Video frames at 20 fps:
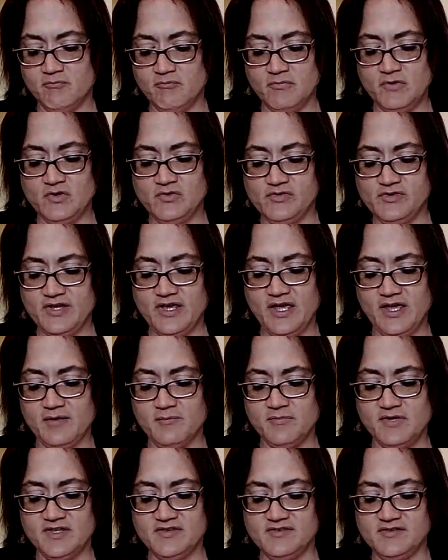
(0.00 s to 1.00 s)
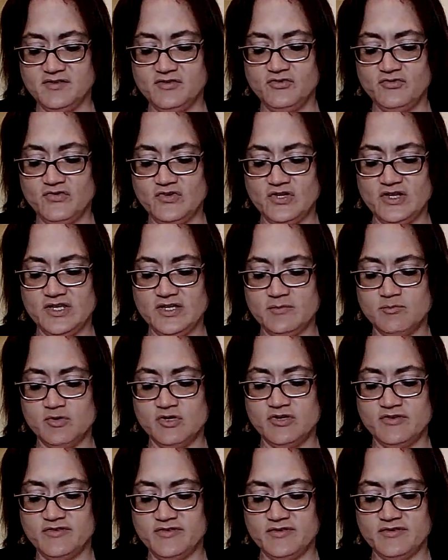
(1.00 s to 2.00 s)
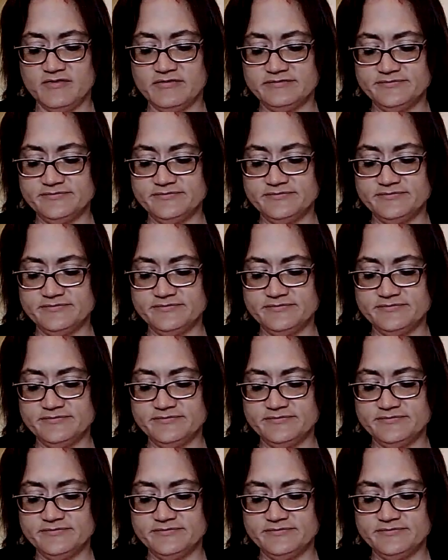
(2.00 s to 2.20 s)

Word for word: Most high message for Libras.